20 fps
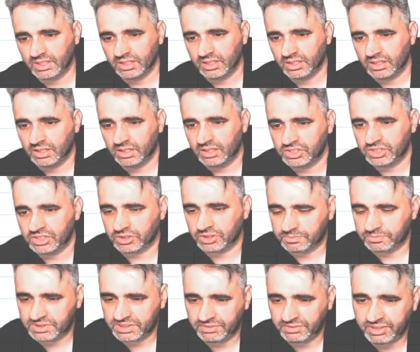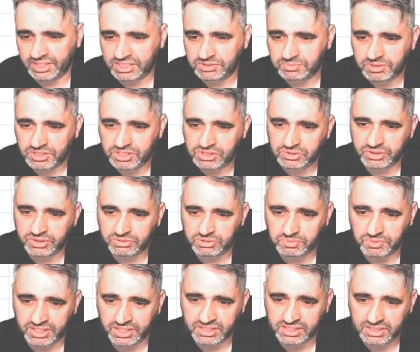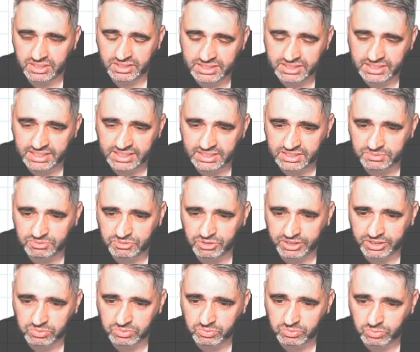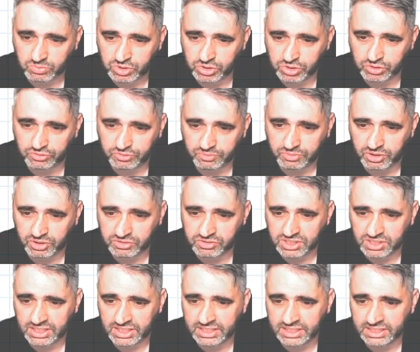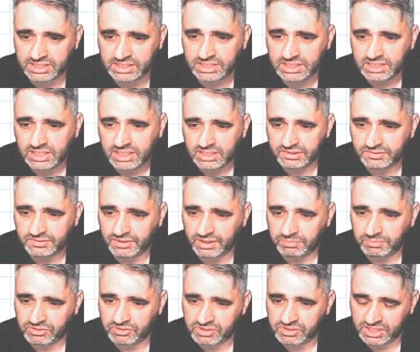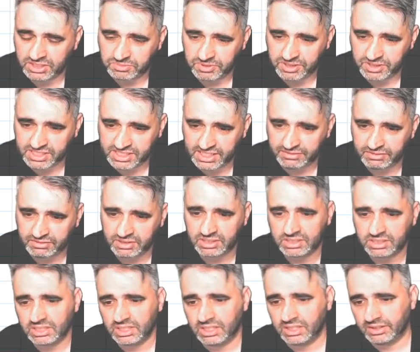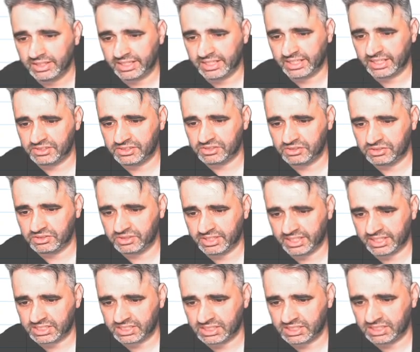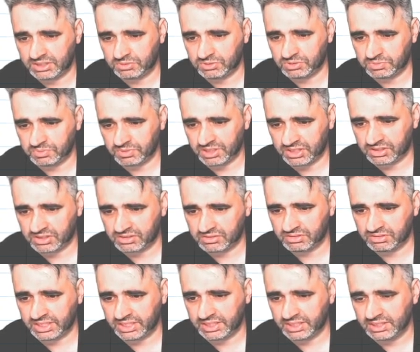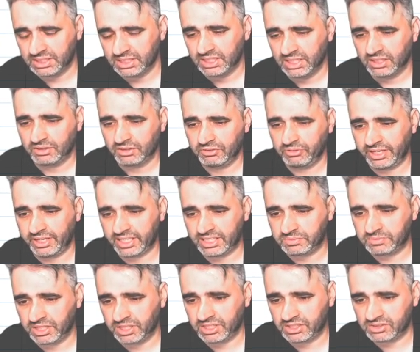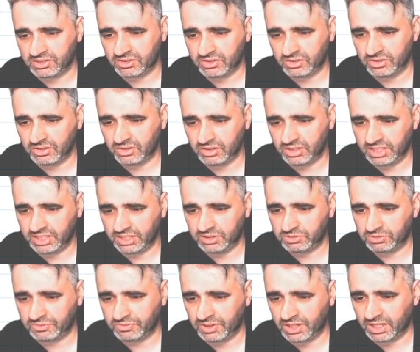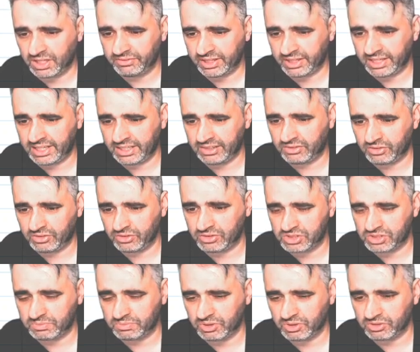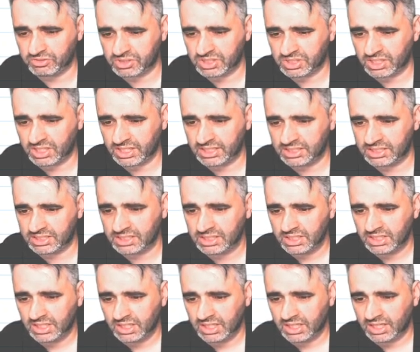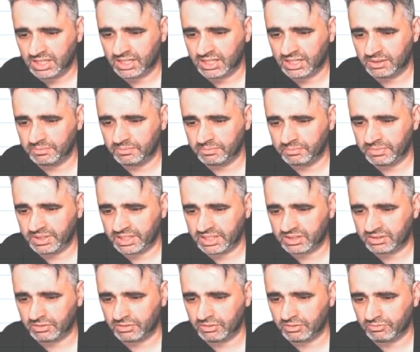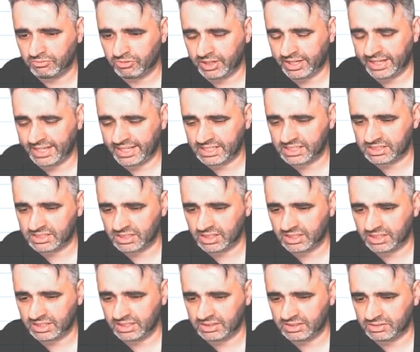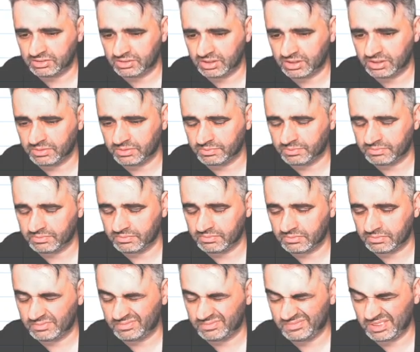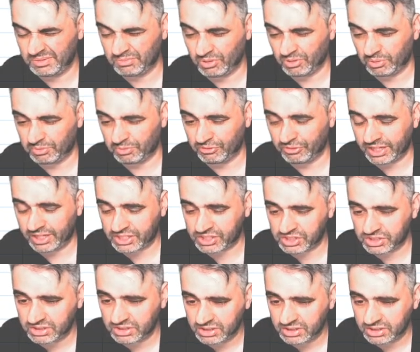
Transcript: So 7x plus 2 equals minus 19. Subtract 2 from both sides. Divide both sides by 7. That gets you to x equals minus 3. 3x minus a third equals 5. Add thirds to both sides. Make the right hand side into a improper fraction.